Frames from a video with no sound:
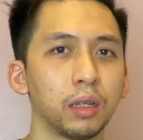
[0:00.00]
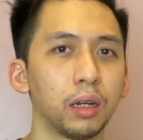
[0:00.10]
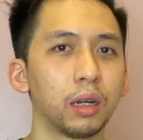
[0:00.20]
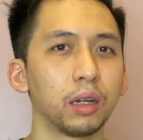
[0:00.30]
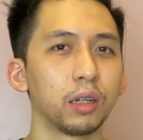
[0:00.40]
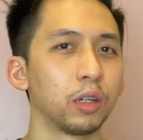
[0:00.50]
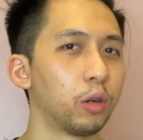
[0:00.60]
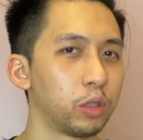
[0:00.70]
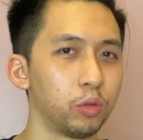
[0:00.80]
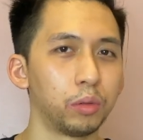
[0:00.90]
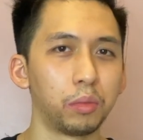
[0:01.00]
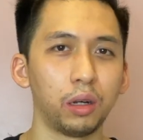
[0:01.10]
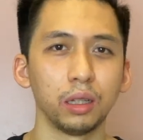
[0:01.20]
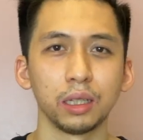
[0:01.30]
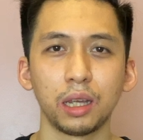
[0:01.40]
go to a
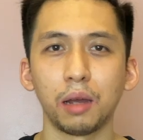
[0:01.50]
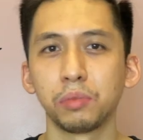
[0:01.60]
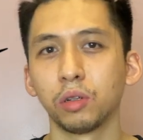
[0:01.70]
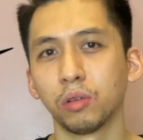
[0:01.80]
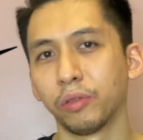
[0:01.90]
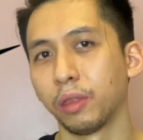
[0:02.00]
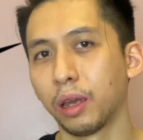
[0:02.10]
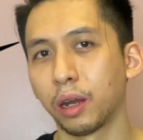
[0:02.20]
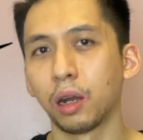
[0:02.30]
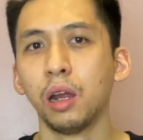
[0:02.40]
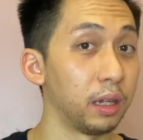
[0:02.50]
mall and copped it over there.